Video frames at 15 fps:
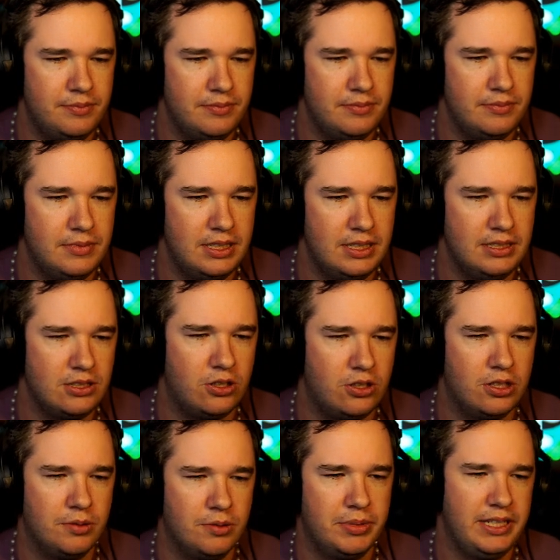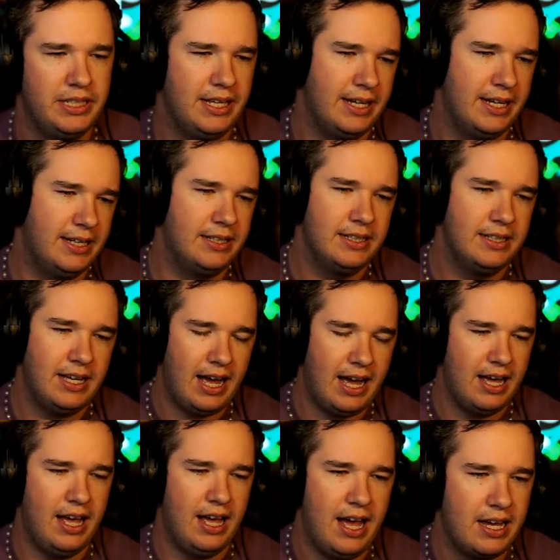It's hard, but yeah,
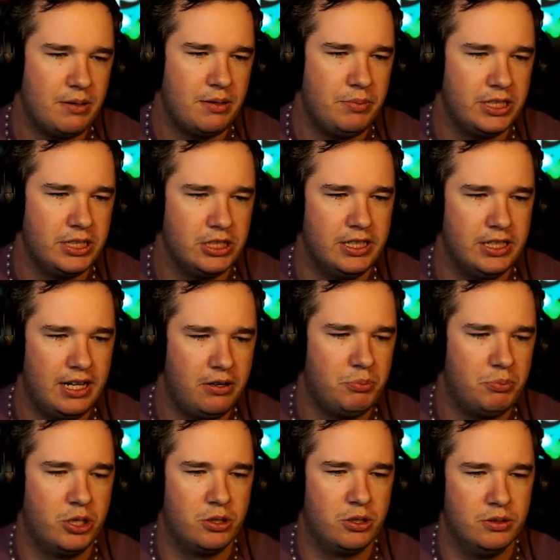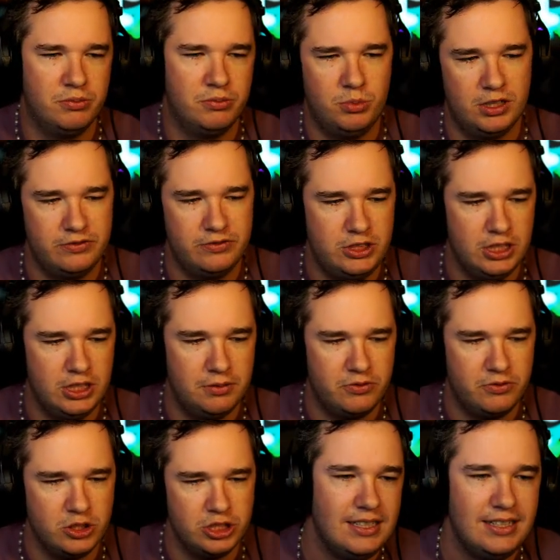I can picture it. I'll put her above Chum for
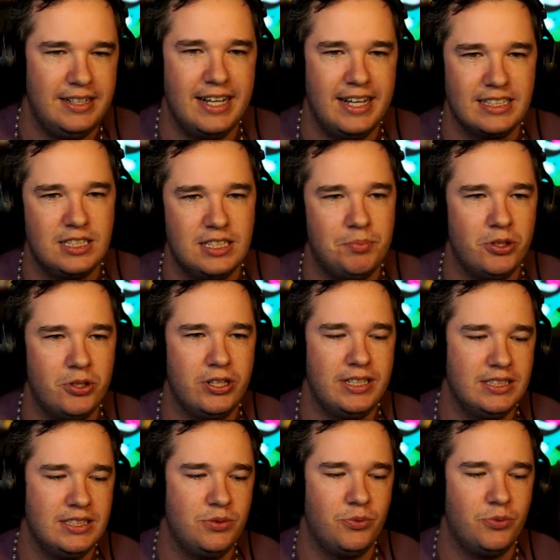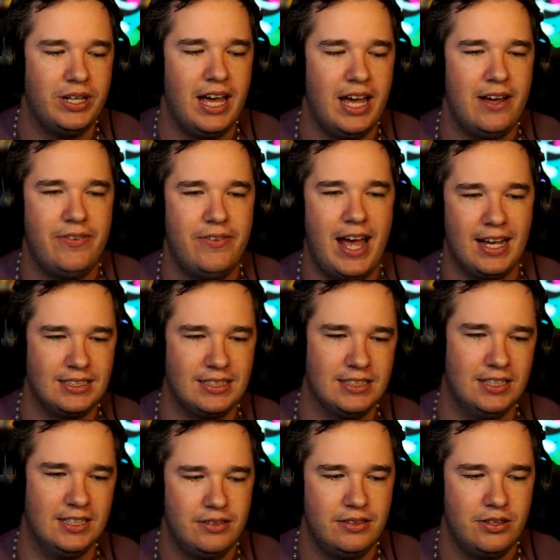sure. Next up on the list, we have
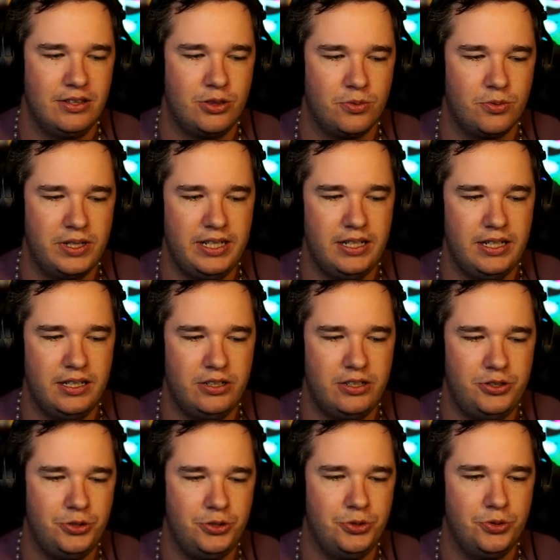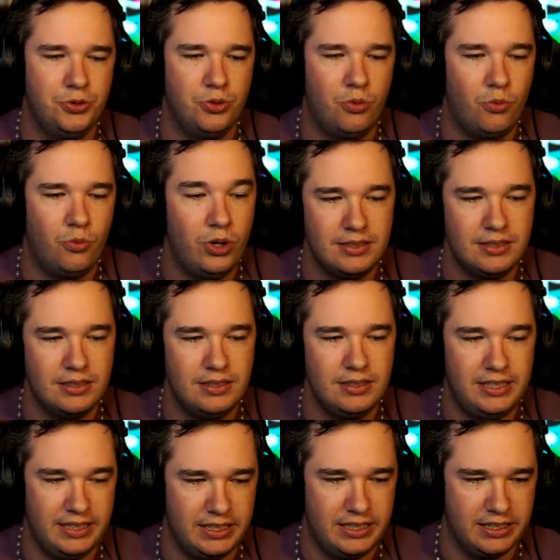Axon. 3, 2, 1. D tier.